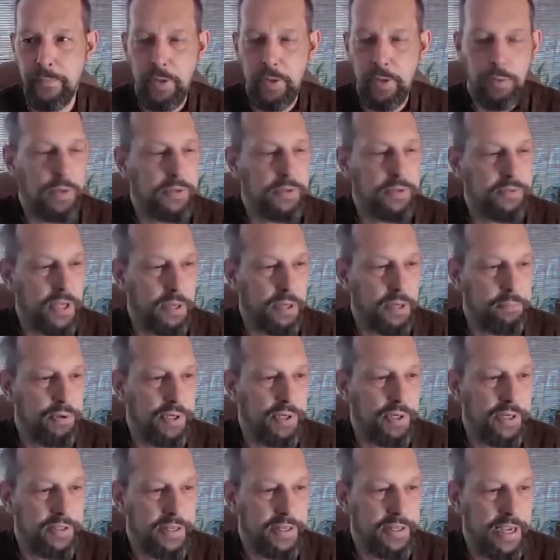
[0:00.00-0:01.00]
Once I put
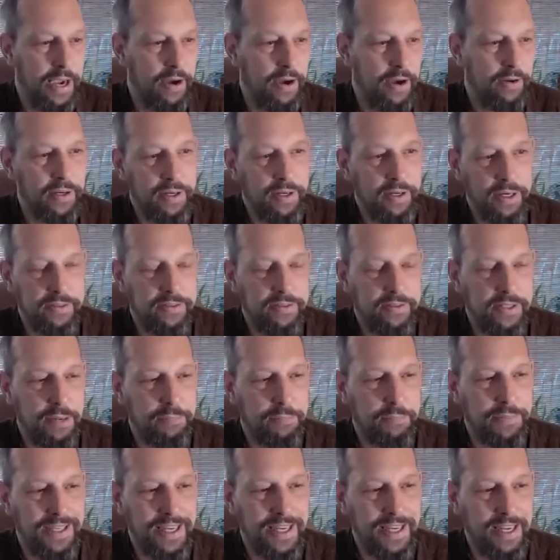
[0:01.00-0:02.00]
it down and I stop
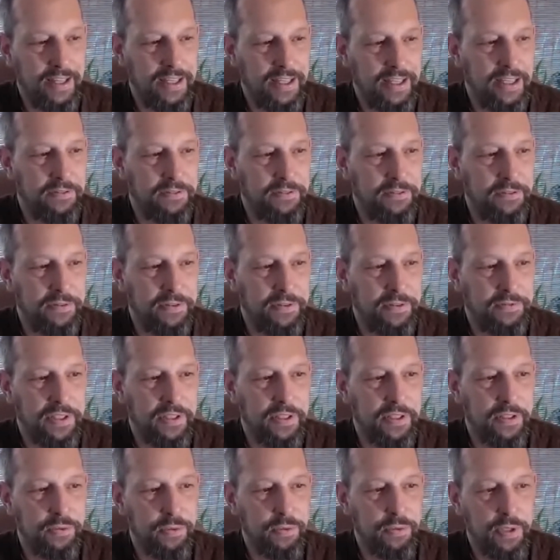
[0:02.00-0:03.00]
inhaling it for 15
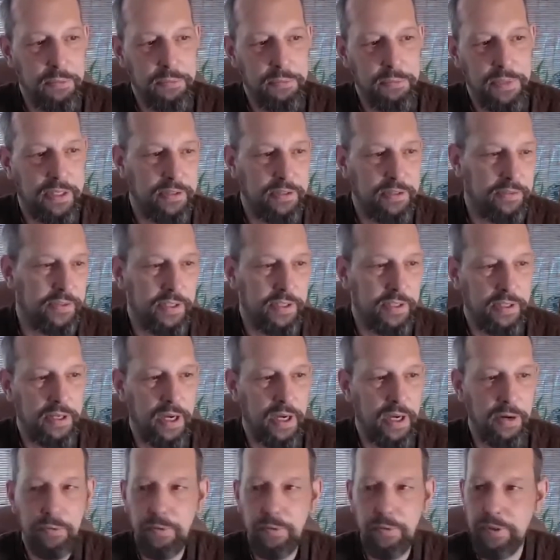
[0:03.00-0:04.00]
or 20 minutes, then
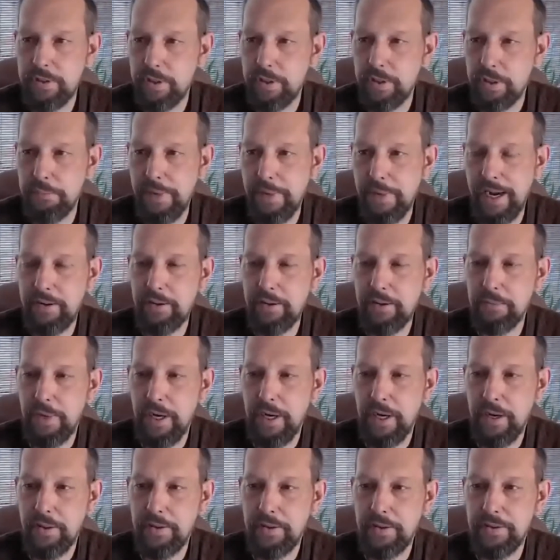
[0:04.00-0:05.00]
I'll return back to my
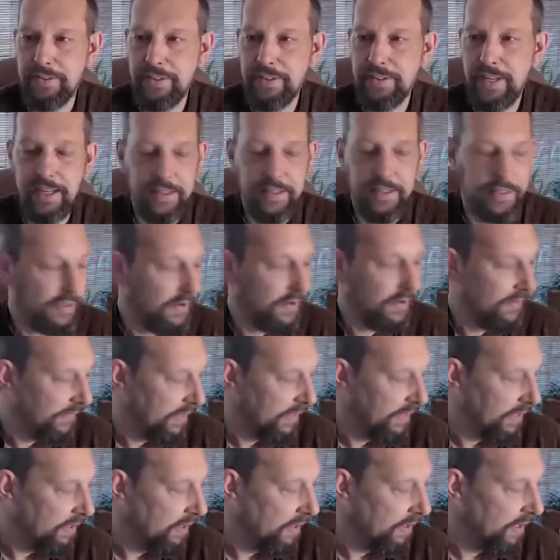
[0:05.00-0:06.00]
other state.
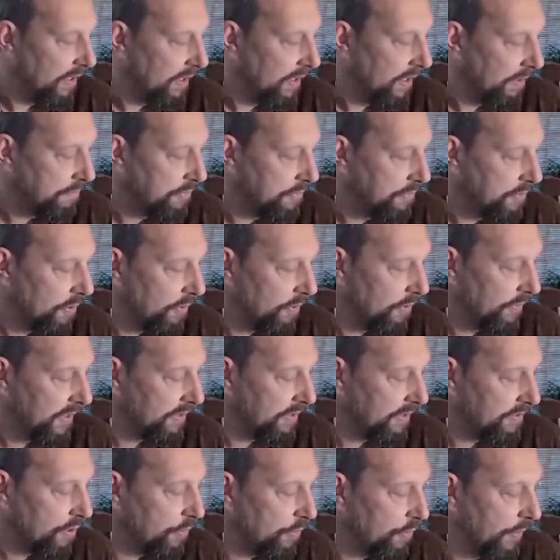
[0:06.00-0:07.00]
So
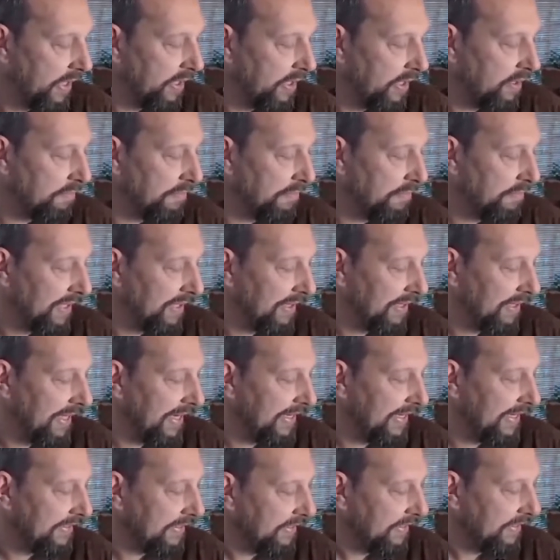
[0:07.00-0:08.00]
it's quick but
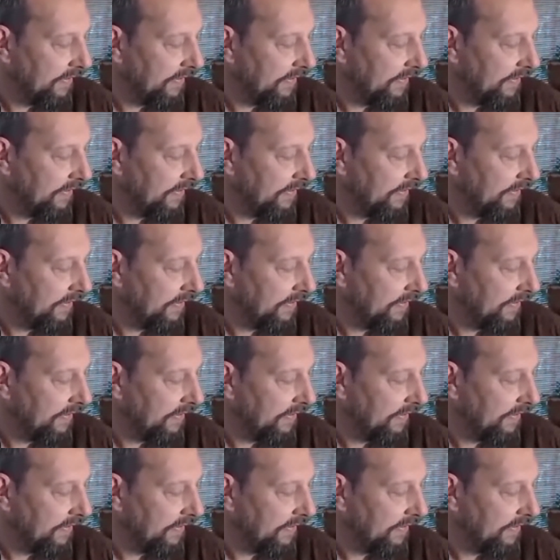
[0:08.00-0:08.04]
light.